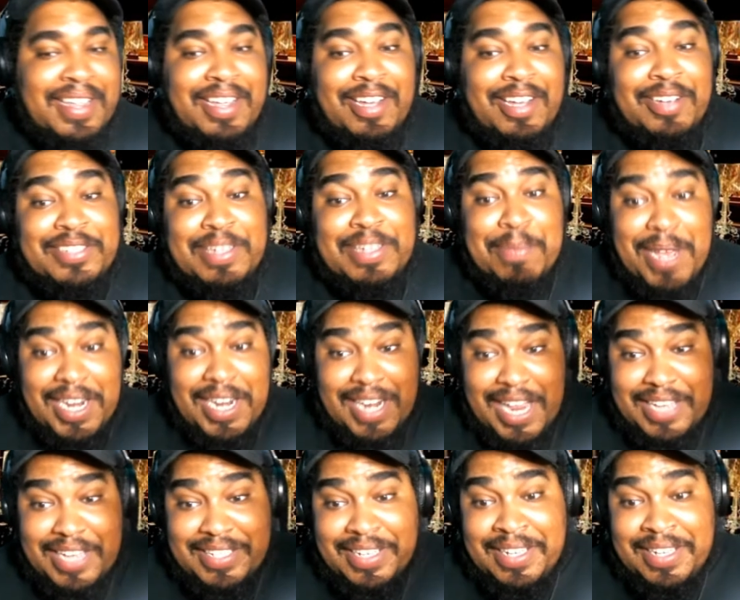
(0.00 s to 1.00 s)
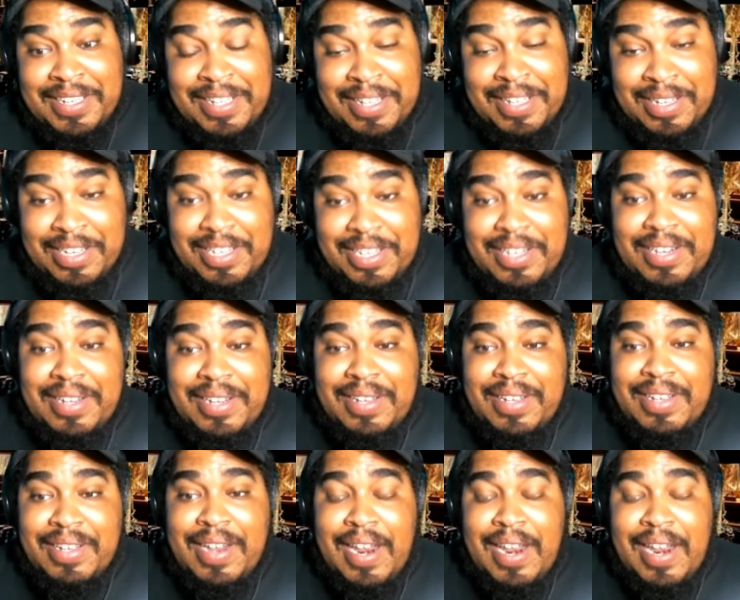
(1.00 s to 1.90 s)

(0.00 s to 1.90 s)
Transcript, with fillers: Uh, somebody likes it. Good, good.